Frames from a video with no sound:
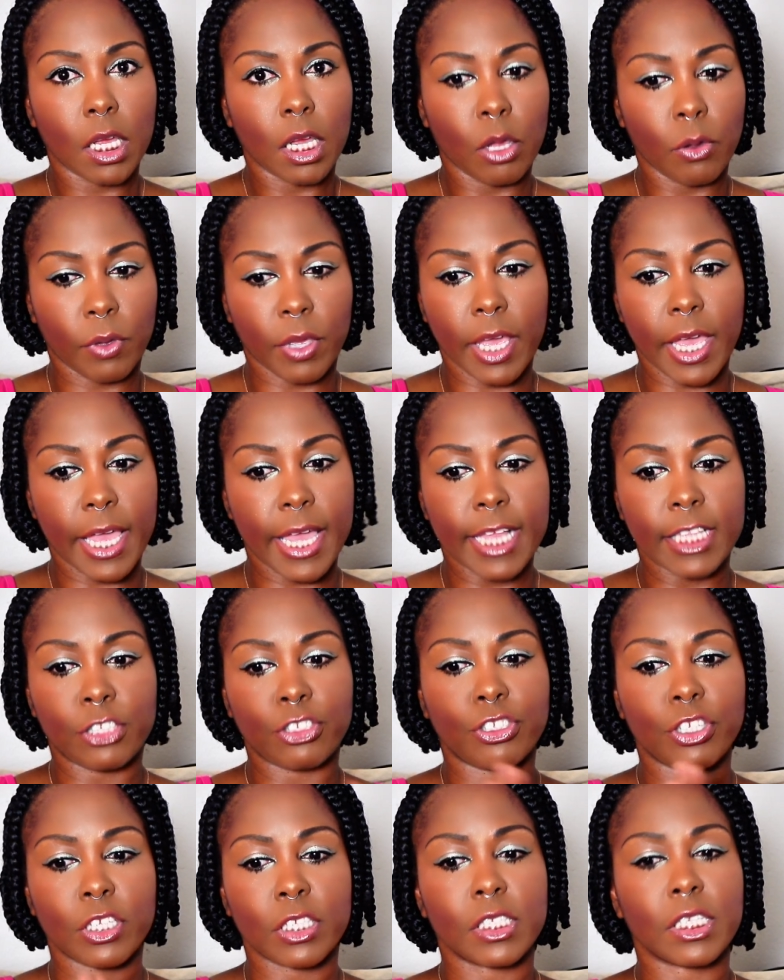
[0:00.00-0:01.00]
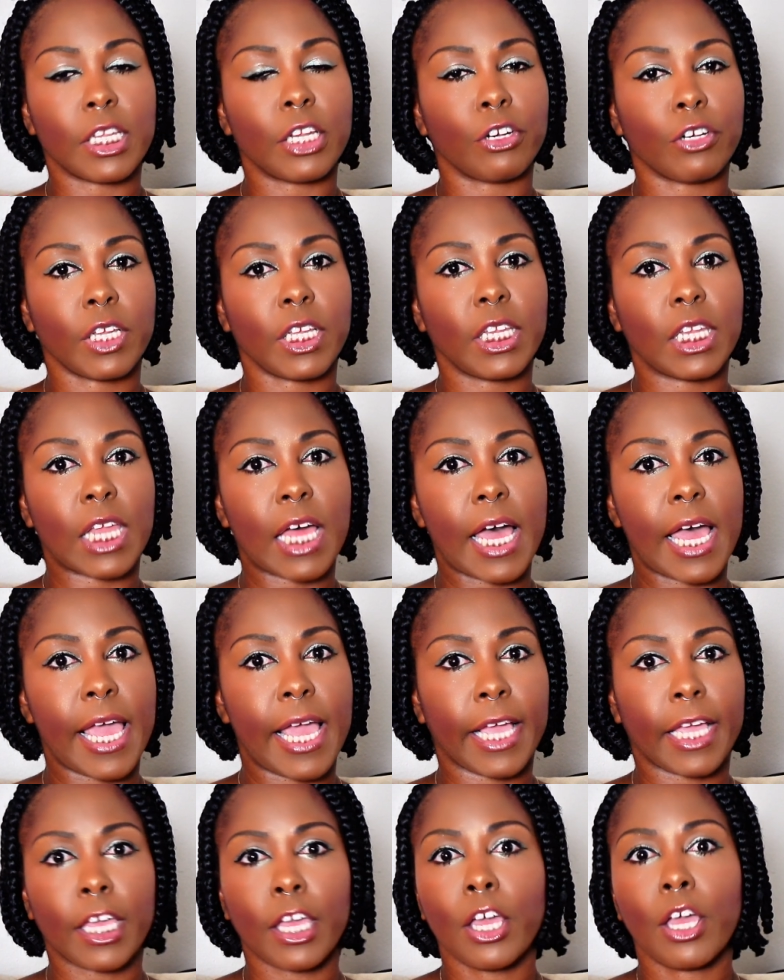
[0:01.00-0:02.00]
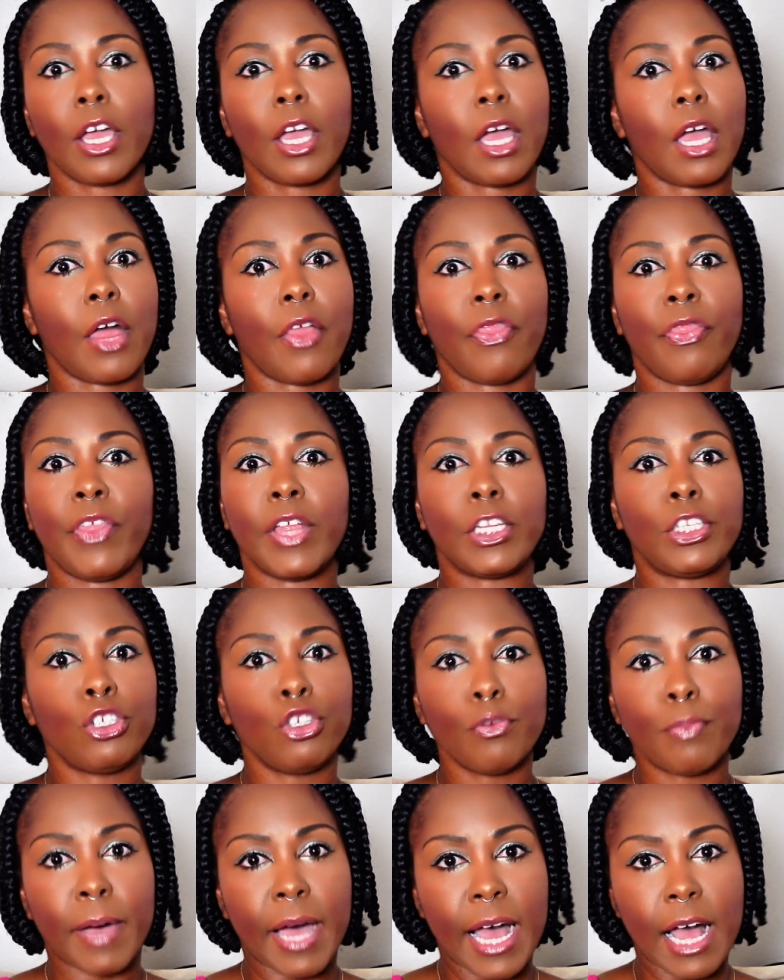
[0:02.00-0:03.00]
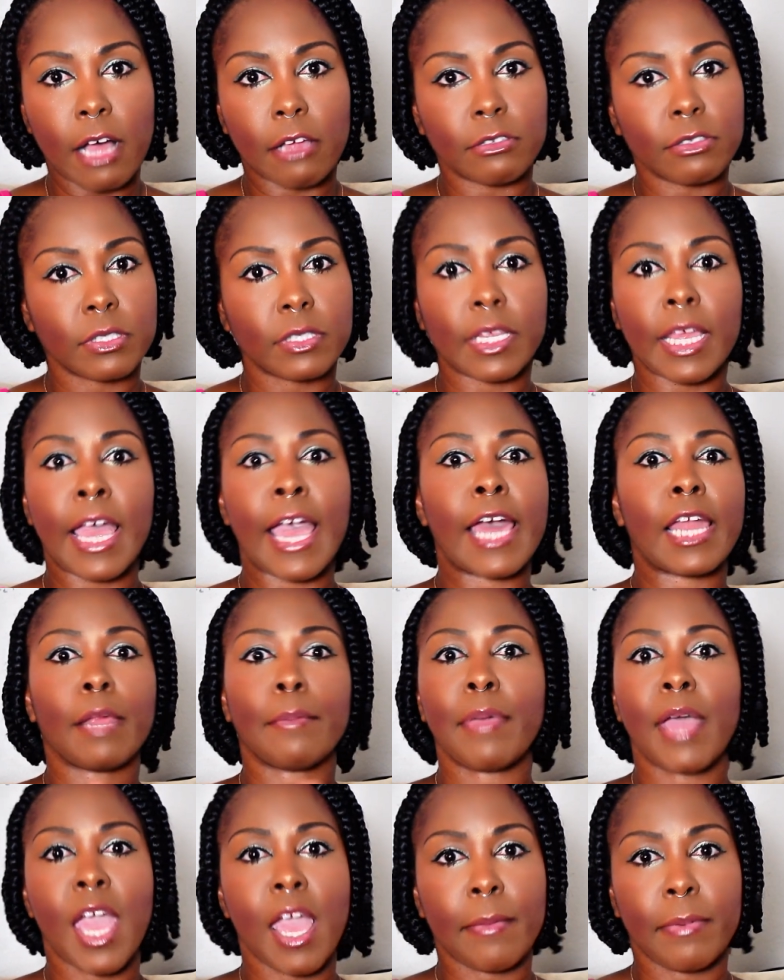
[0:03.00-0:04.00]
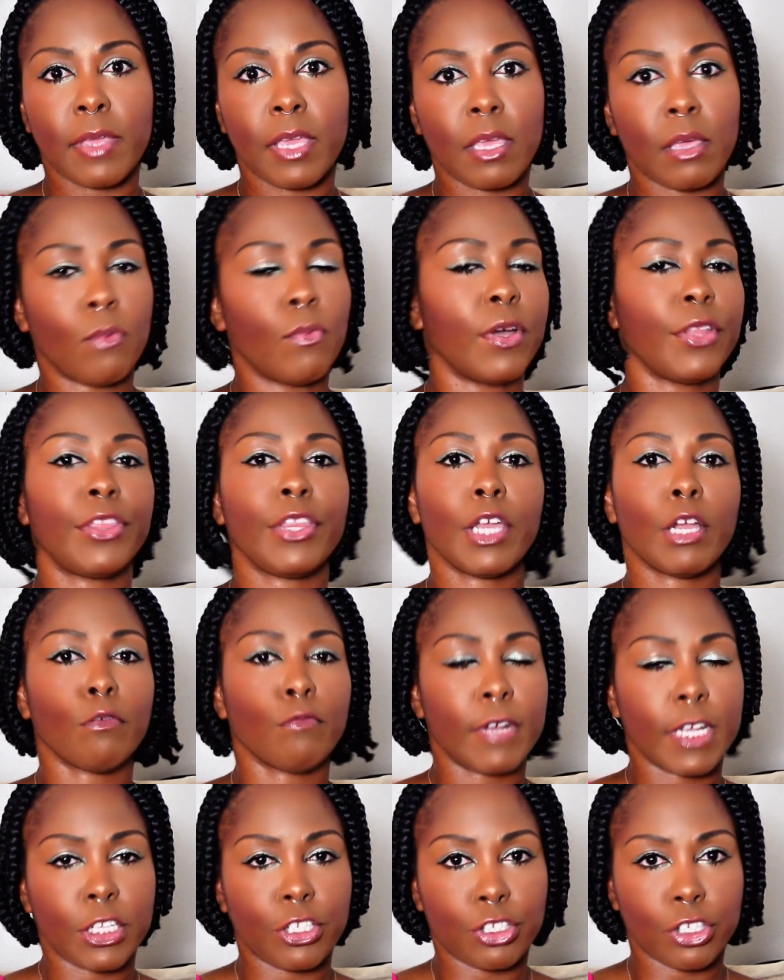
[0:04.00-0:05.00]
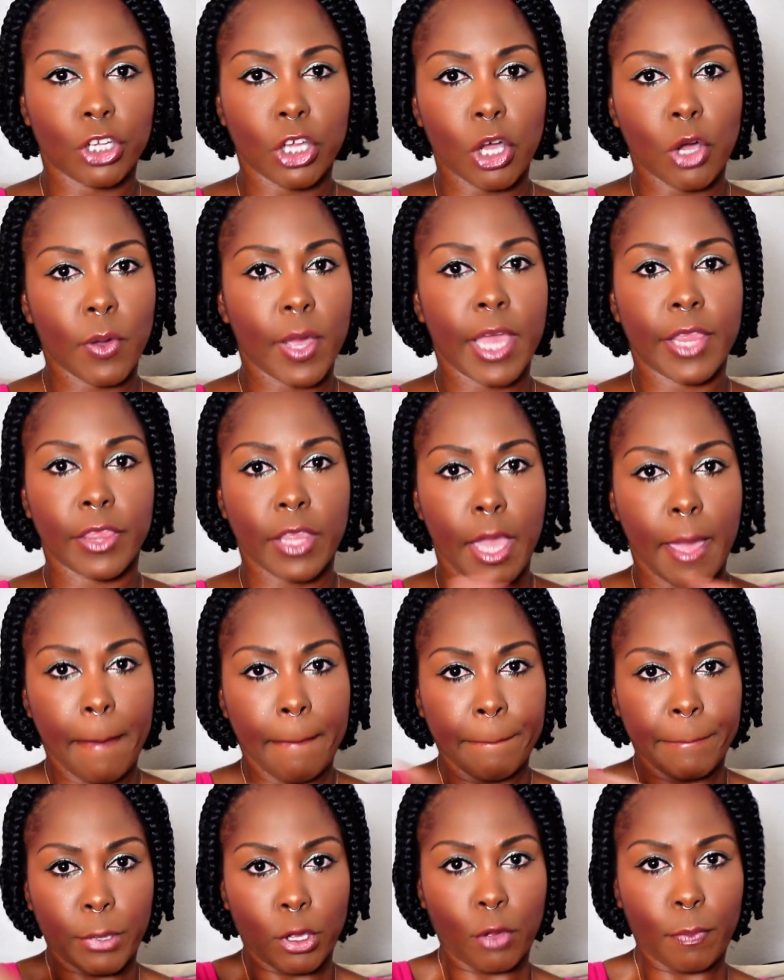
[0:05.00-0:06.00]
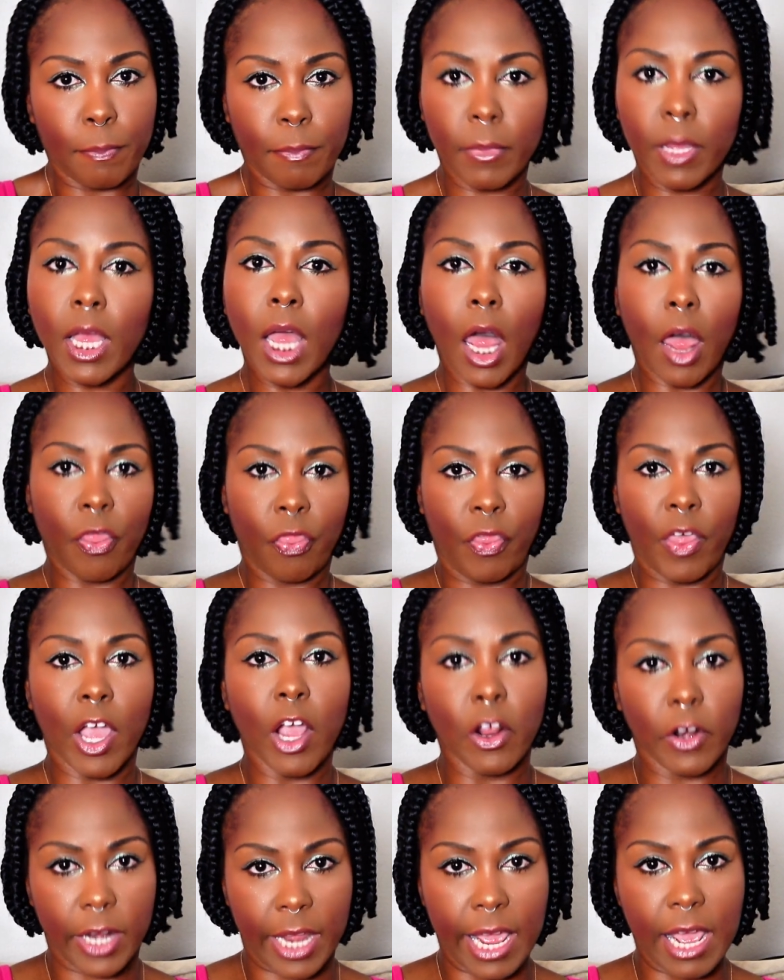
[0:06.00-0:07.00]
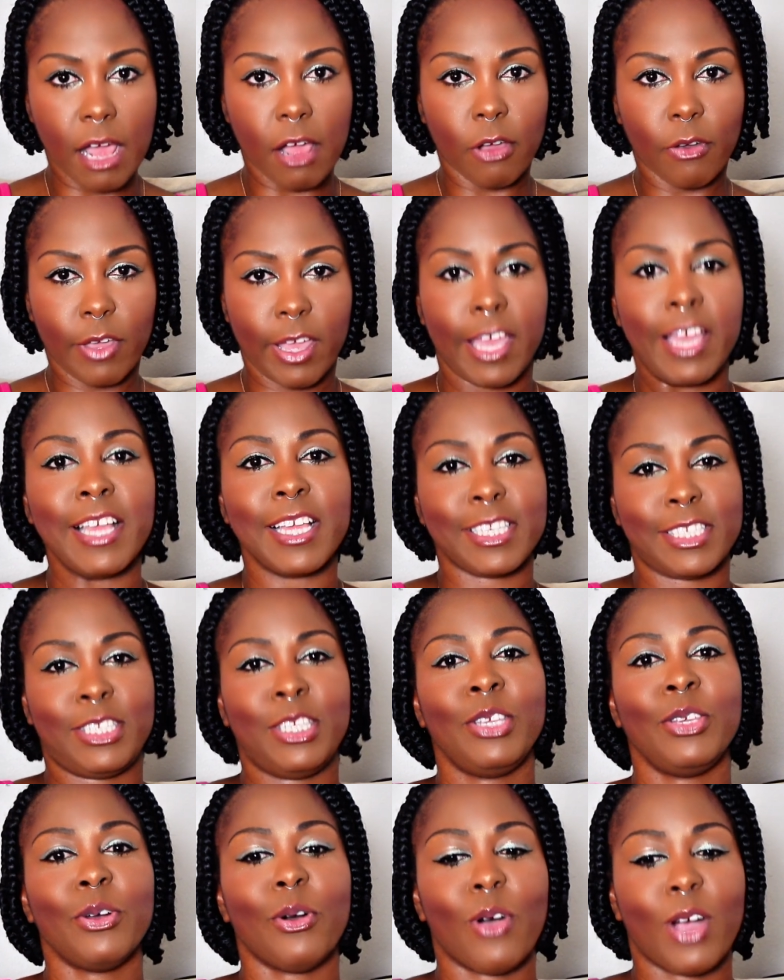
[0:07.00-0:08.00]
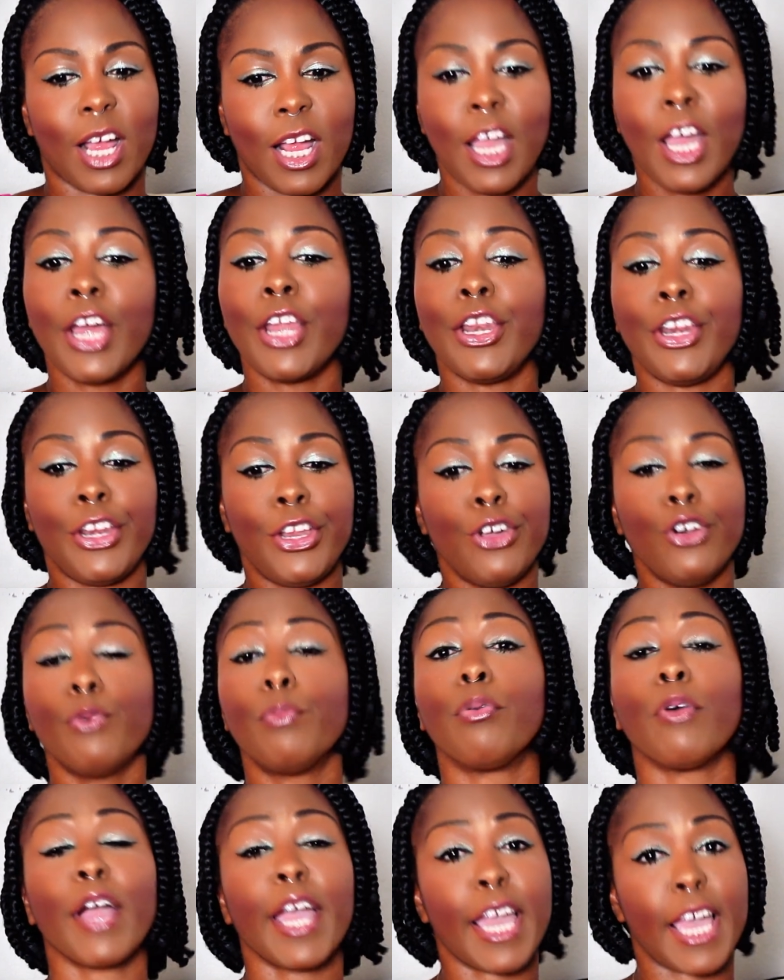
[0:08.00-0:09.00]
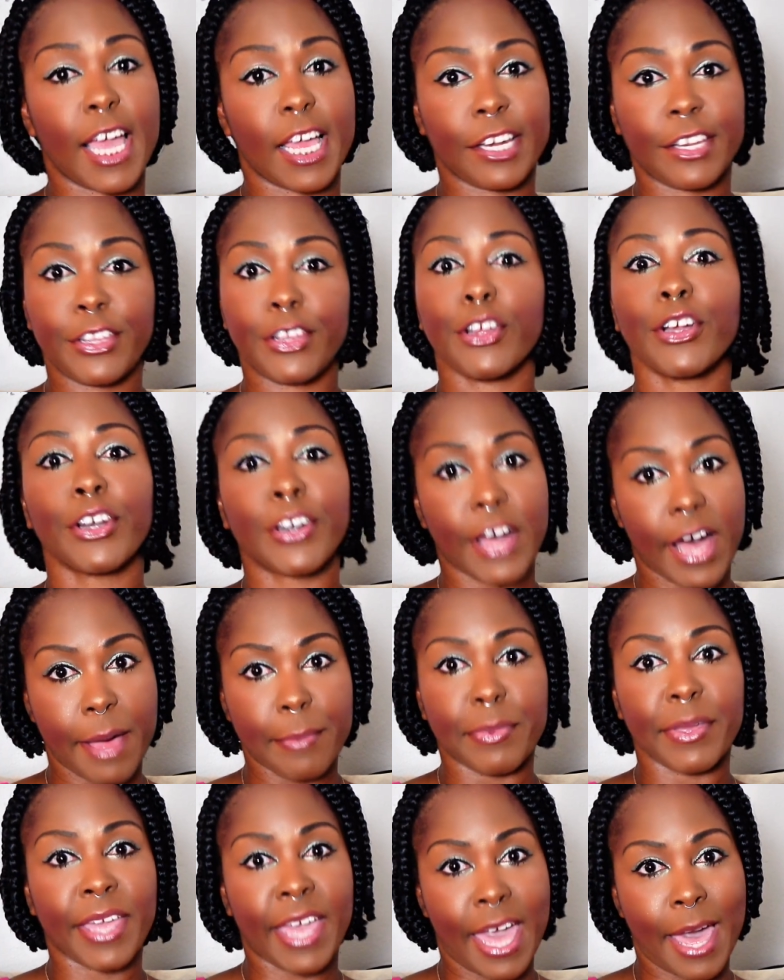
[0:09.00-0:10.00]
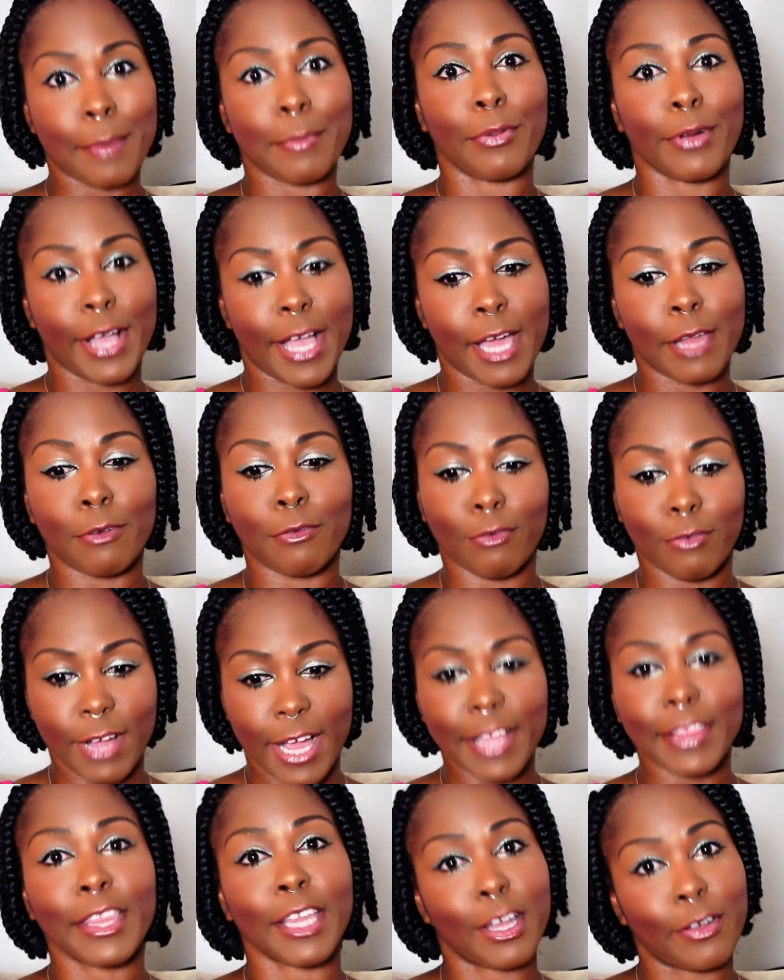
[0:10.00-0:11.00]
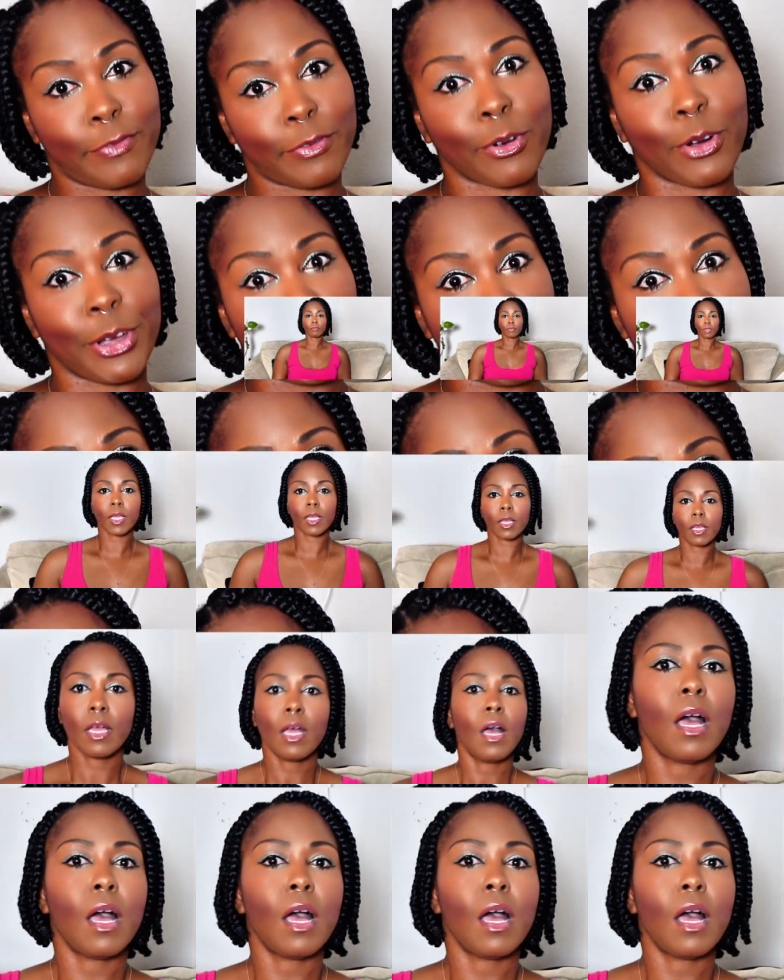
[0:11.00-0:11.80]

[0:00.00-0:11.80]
Okay, it's just literally like the dupe house had a baby with the original, and then boop, there now is your new brand, your copycat brand right there for you.